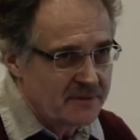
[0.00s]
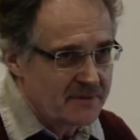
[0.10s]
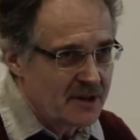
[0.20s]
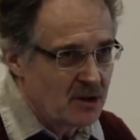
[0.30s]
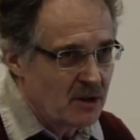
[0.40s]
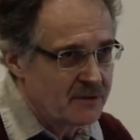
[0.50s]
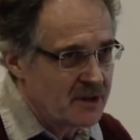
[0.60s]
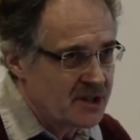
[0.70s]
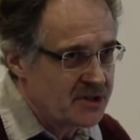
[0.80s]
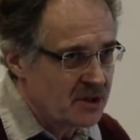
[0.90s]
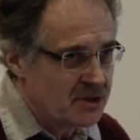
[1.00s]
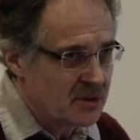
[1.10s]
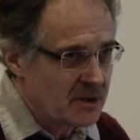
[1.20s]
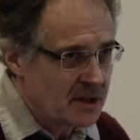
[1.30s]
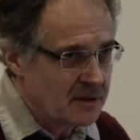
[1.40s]
Very often it's not
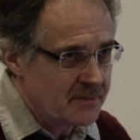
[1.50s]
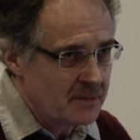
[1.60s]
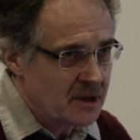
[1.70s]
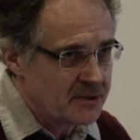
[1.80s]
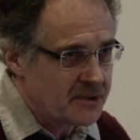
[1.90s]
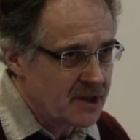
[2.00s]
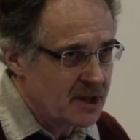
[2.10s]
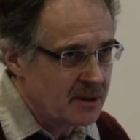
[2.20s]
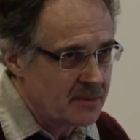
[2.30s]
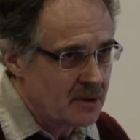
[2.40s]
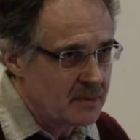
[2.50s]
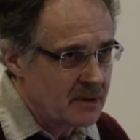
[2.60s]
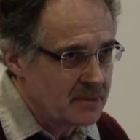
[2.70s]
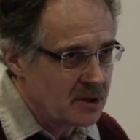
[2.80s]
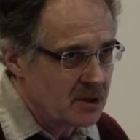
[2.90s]
only about the drinking
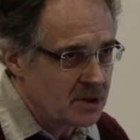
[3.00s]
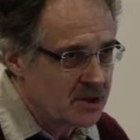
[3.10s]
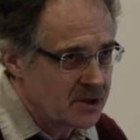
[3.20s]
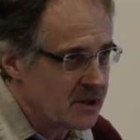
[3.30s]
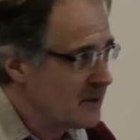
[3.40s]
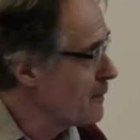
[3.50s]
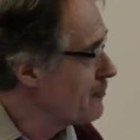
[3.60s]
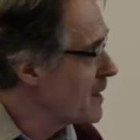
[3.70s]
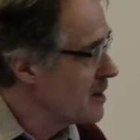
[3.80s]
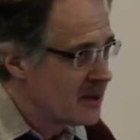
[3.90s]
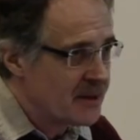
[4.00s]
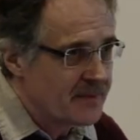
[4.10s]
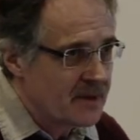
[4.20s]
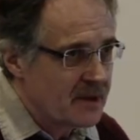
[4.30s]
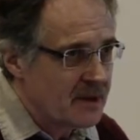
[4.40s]
problem, because
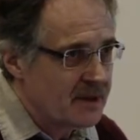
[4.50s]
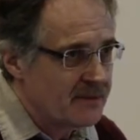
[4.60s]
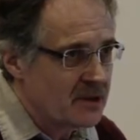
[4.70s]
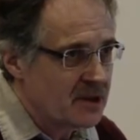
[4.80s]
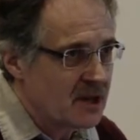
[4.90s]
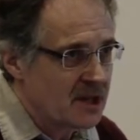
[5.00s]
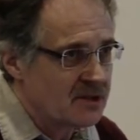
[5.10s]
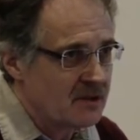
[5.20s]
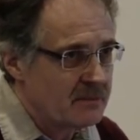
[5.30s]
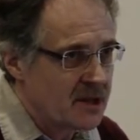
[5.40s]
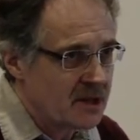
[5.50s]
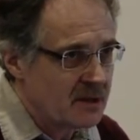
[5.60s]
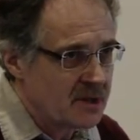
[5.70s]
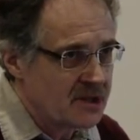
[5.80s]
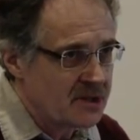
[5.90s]
different kinds of
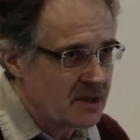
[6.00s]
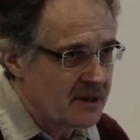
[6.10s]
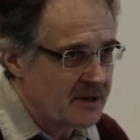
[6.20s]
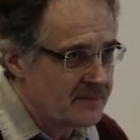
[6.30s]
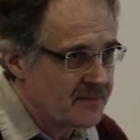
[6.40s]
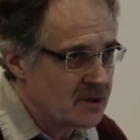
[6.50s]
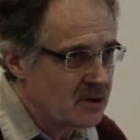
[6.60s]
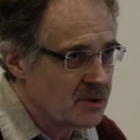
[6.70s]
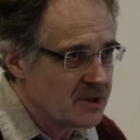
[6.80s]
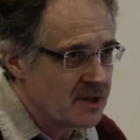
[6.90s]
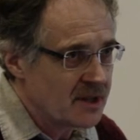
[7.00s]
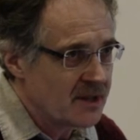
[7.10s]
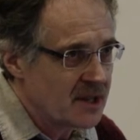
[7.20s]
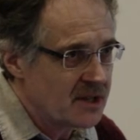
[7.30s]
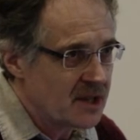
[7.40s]
medicaments are used in
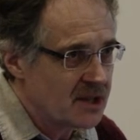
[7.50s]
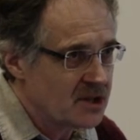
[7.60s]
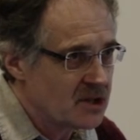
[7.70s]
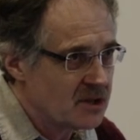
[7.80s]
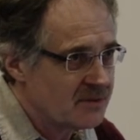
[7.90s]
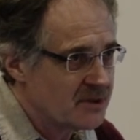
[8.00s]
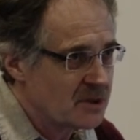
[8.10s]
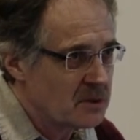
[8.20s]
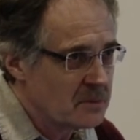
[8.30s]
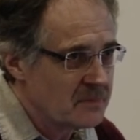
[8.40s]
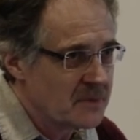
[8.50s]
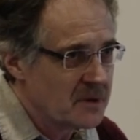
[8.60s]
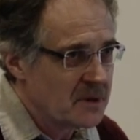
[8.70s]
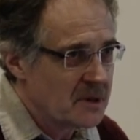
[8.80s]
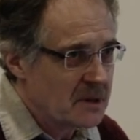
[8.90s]
that age, so
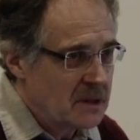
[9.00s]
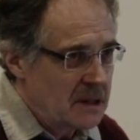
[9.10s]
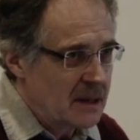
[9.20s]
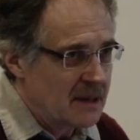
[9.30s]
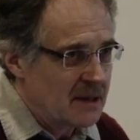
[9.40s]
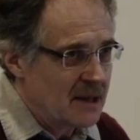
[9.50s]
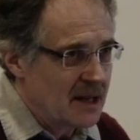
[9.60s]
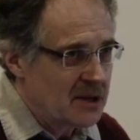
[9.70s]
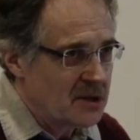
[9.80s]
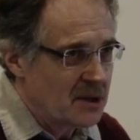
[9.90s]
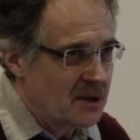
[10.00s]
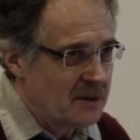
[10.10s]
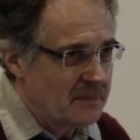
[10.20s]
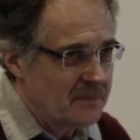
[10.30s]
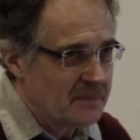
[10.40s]
alcohol
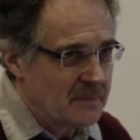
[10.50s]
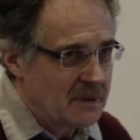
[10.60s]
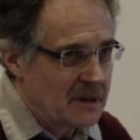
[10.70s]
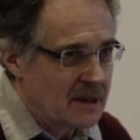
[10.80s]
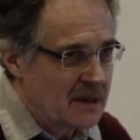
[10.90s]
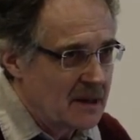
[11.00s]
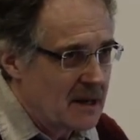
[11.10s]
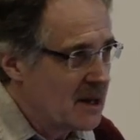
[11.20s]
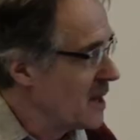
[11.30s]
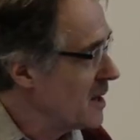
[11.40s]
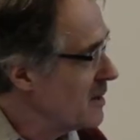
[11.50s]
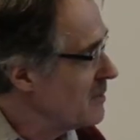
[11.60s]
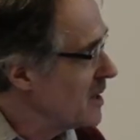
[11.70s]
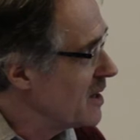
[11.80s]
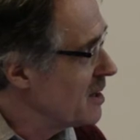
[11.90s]
and
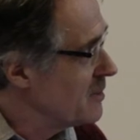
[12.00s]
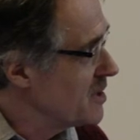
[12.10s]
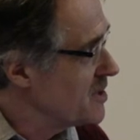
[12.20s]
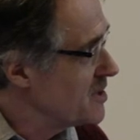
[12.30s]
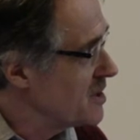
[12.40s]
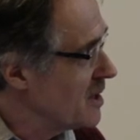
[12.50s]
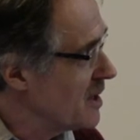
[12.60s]
medicaments